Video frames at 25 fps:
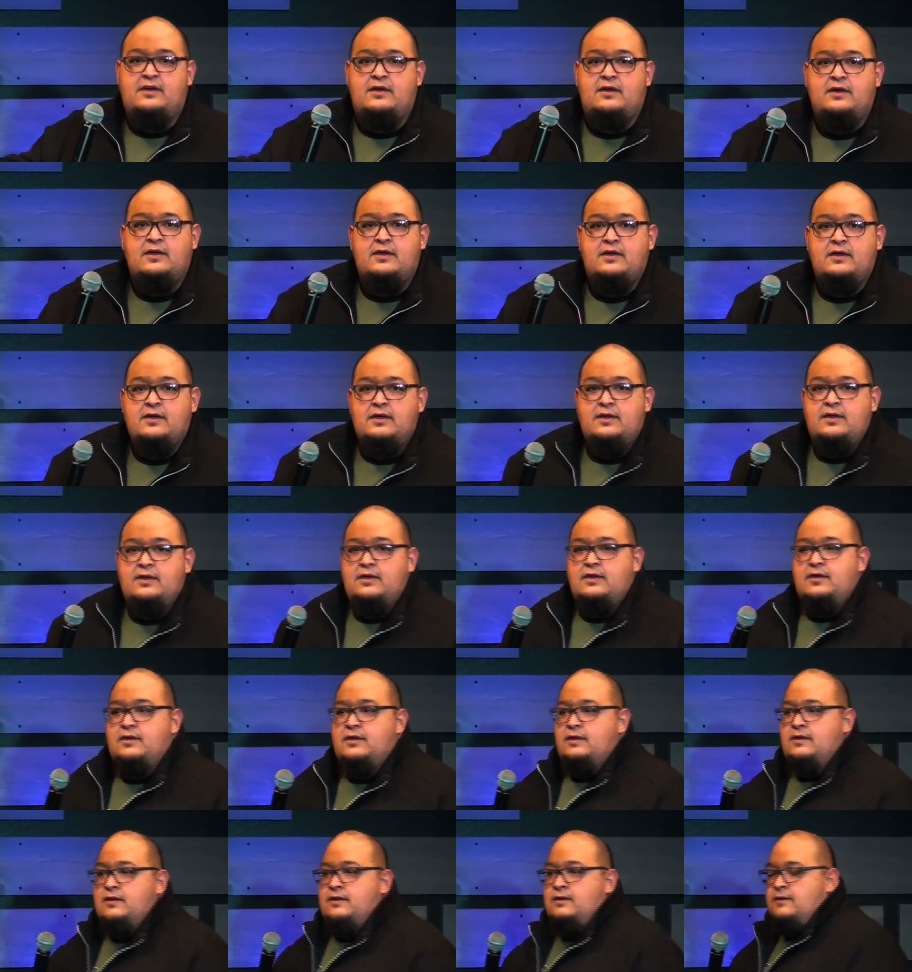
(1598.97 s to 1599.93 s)

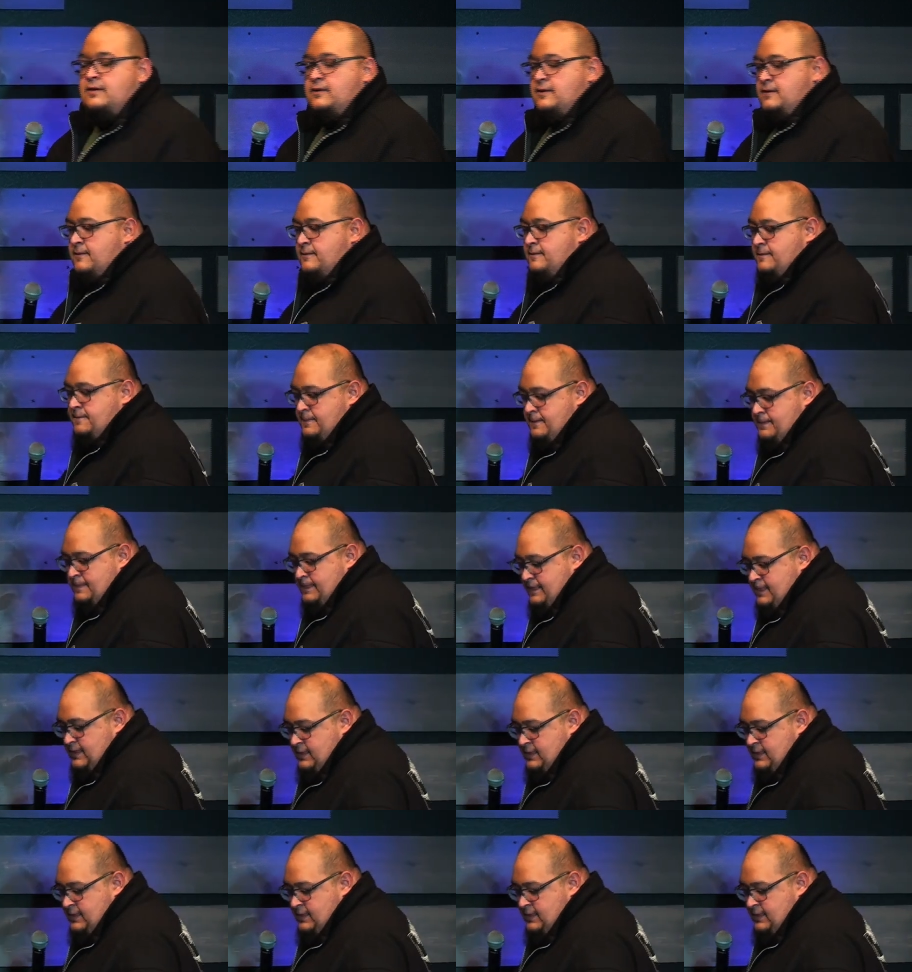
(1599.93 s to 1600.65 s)
(silence)